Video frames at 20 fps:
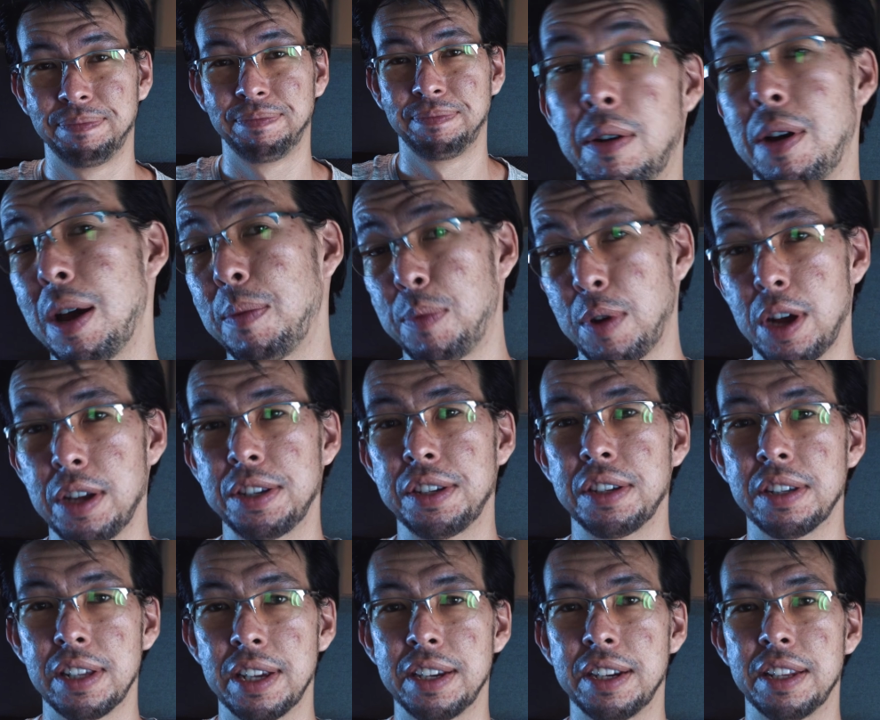Now, I
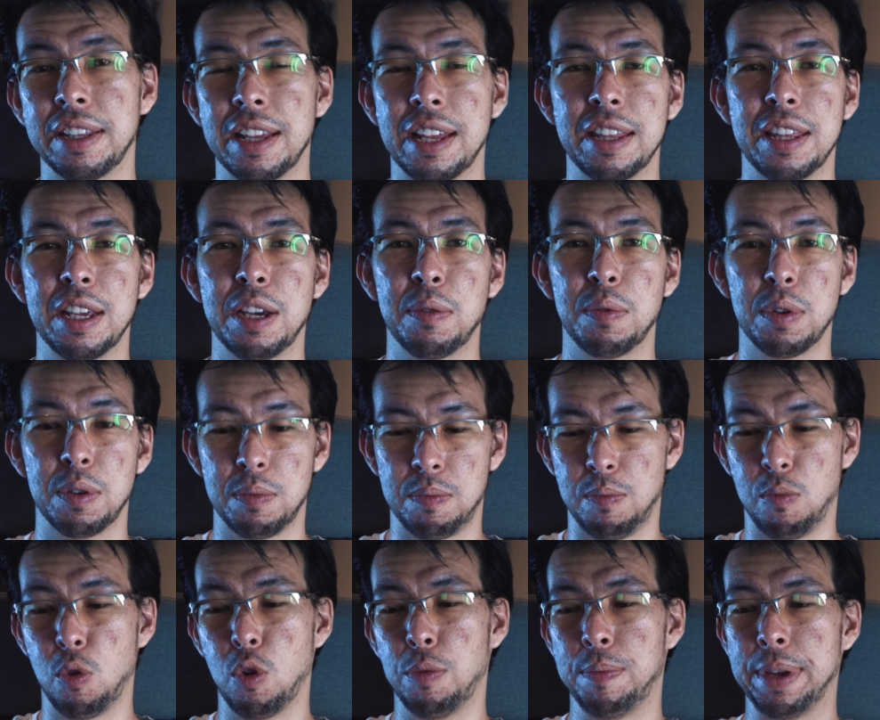postulated that they were
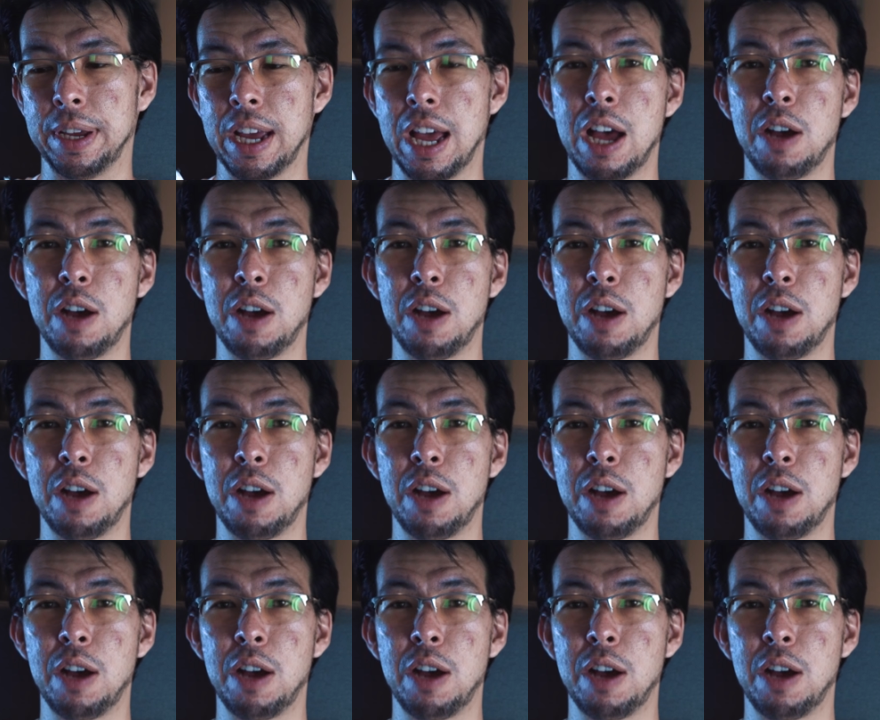warping